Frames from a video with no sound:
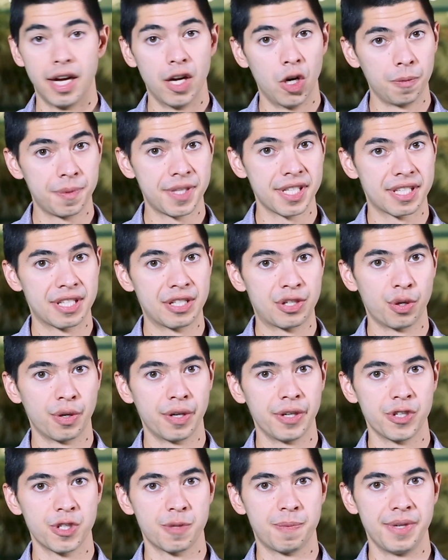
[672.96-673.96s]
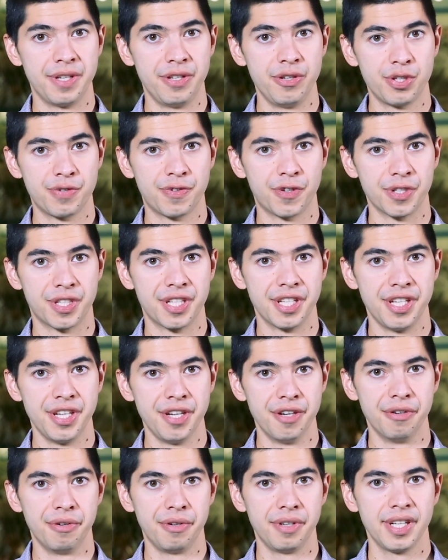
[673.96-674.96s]
I hope this tutorial has been useful to
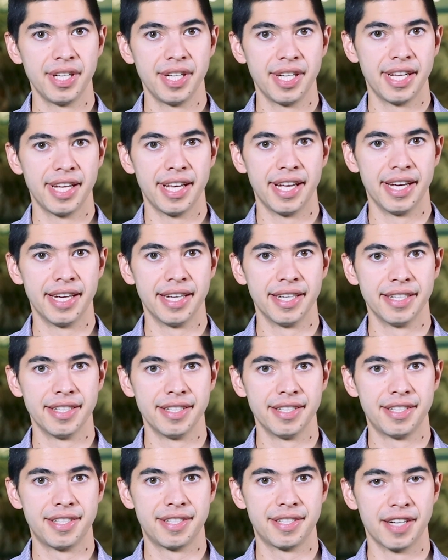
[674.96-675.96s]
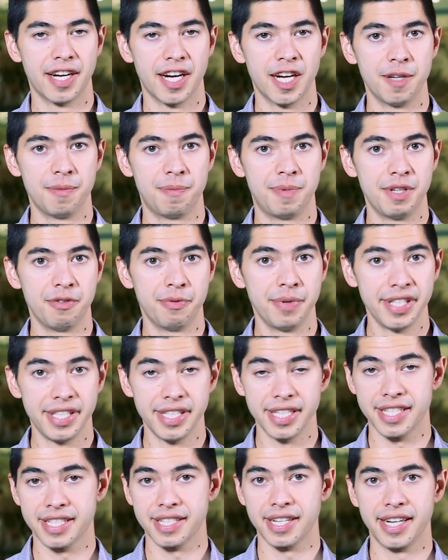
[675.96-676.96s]
you, and I'd be
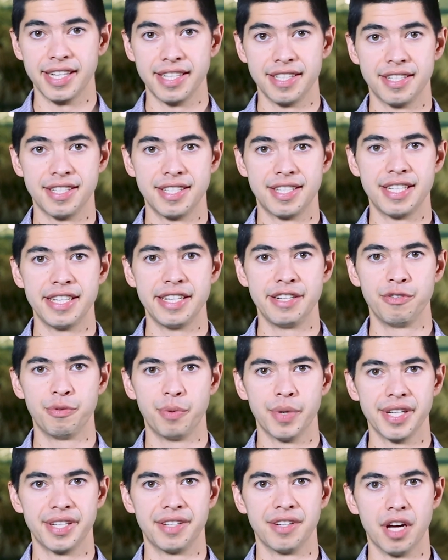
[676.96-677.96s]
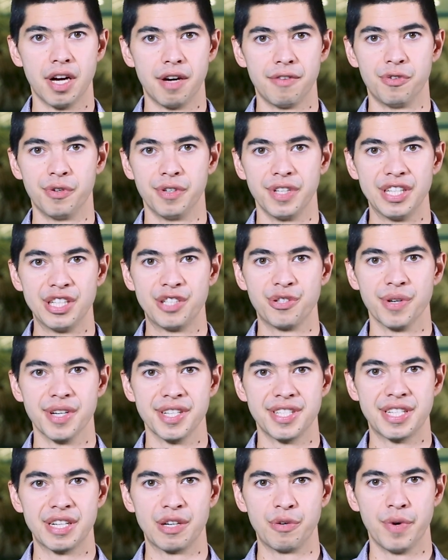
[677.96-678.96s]
really excited to see what novel and
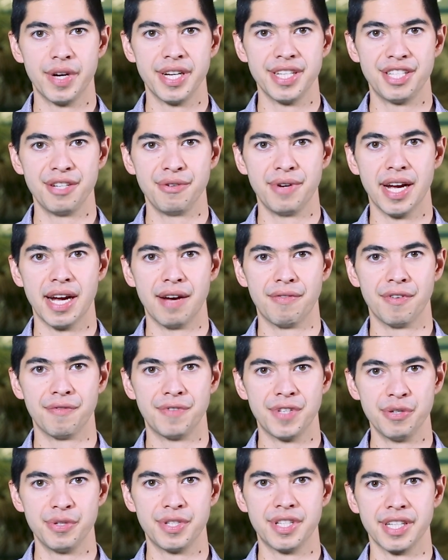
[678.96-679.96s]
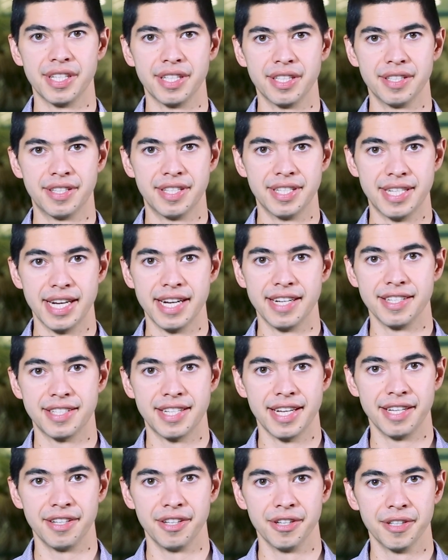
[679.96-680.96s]
interesting ways you have of using the Data
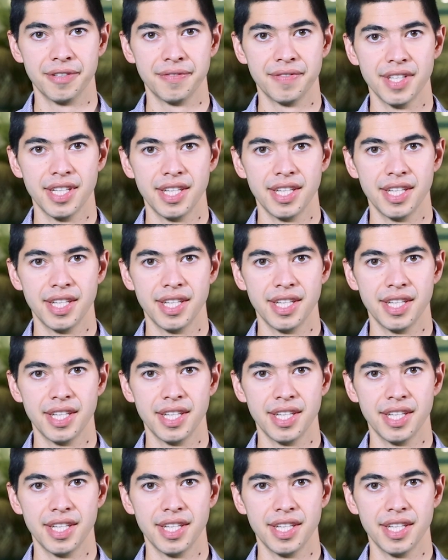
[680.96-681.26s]
Tailor.